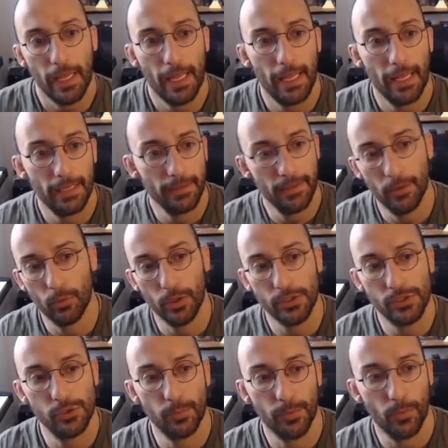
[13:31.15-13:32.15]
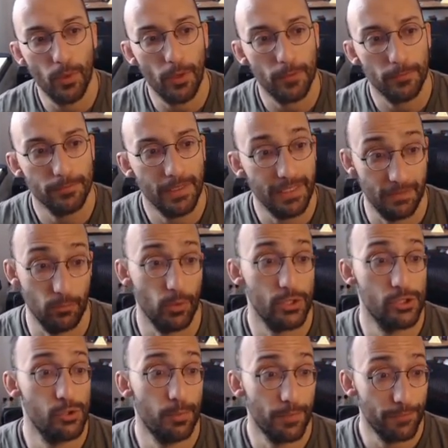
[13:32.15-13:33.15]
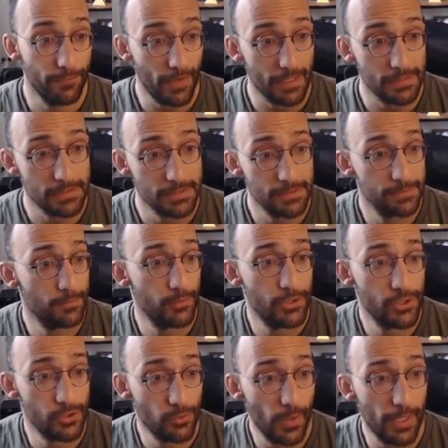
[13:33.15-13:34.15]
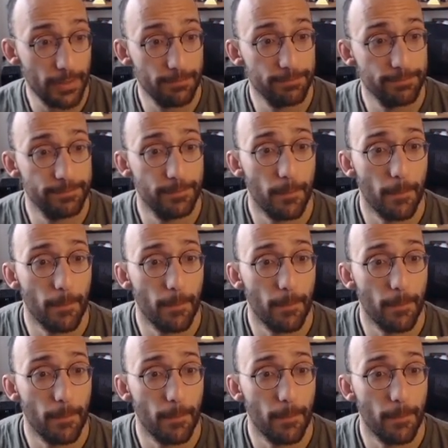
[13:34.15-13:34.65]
And it works super well, and it works super fast, which is great.